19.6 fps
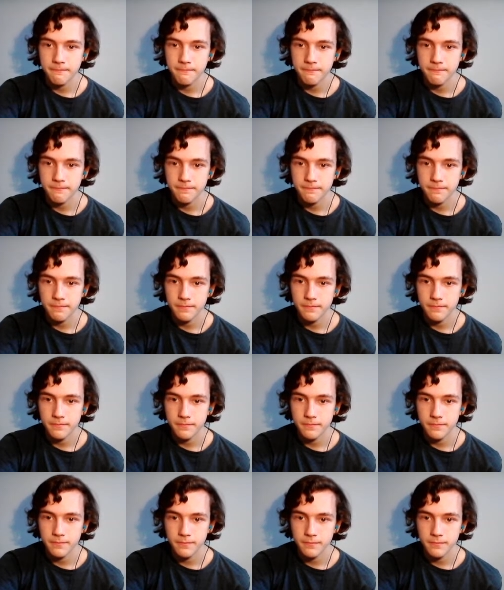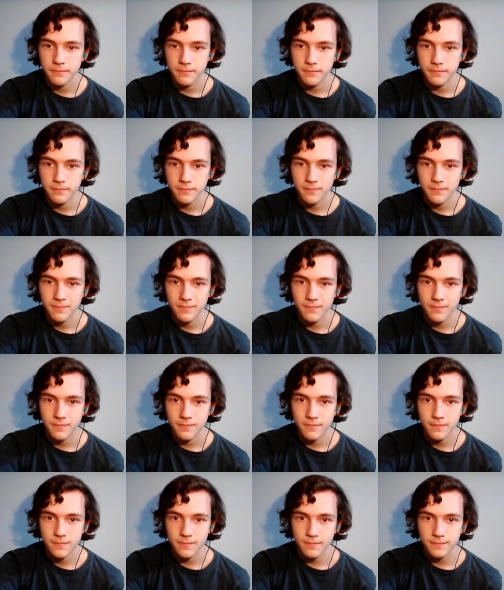
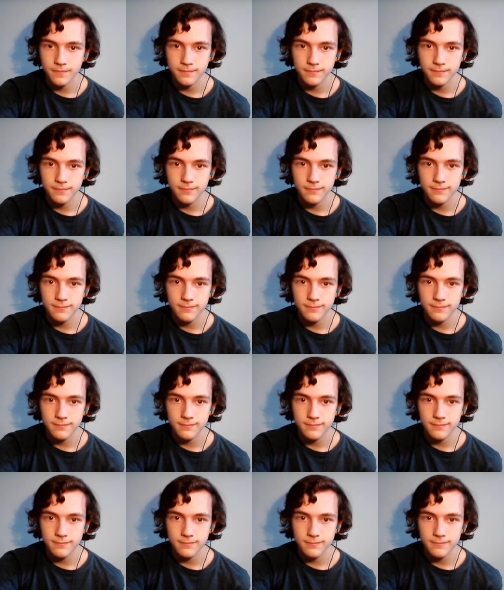Nothing is said.